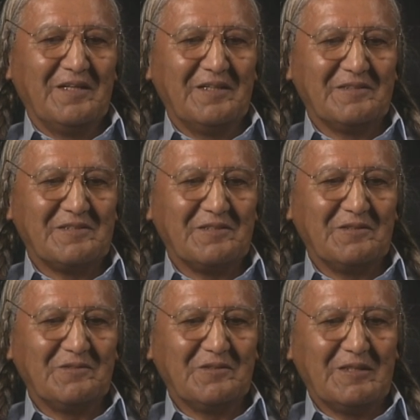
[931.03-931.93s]
And
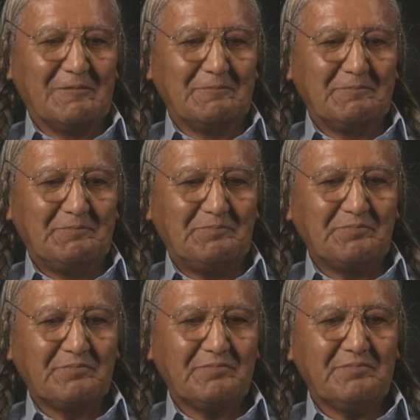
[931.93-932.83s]
so um,
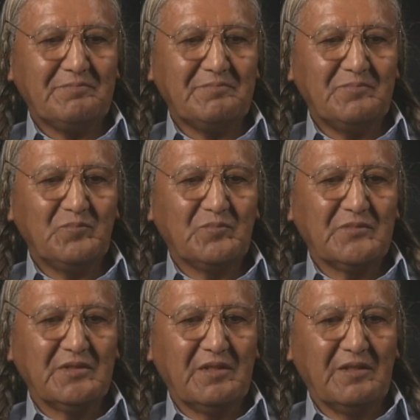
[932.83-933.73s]

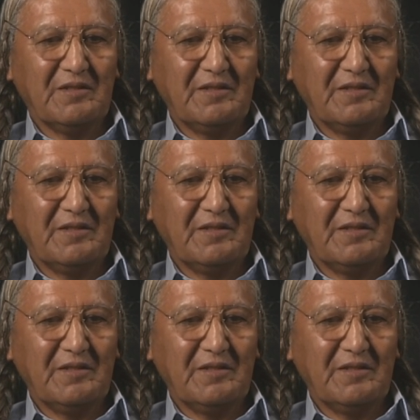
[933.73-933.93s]
uh,